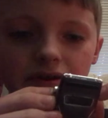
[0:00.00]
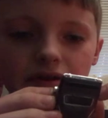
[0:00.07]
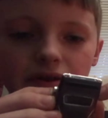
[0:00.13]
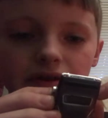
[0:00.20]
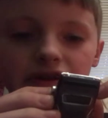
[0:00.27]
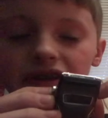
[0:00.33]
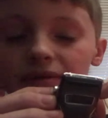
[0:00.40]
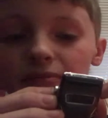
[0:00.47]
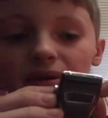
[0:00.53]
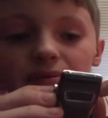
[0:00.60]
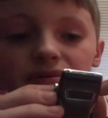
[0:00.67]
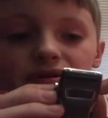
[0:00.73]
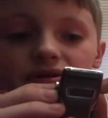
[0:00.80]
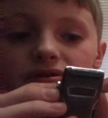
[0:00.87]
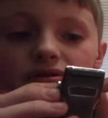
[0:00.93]
This thing might be
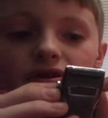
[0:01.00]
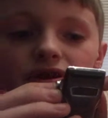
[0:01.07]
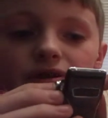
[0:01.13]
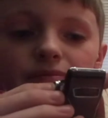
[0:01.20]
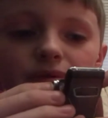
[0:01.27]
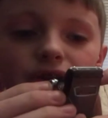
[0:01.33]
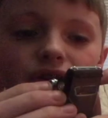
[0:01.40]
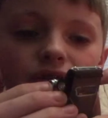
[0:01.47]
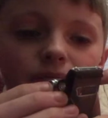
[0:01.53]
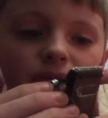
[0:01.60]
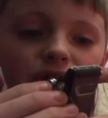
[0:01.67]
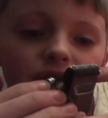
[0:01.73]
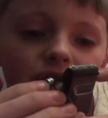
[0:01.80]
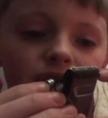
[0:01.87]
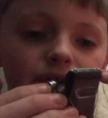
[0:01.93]
so large it might
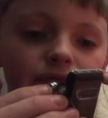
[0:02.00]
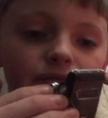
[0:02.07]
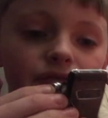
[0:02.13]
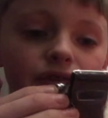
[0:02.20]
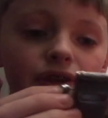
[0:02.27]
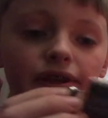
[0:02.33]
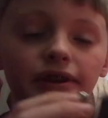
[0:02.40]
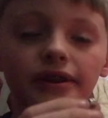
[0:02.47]
not even fit,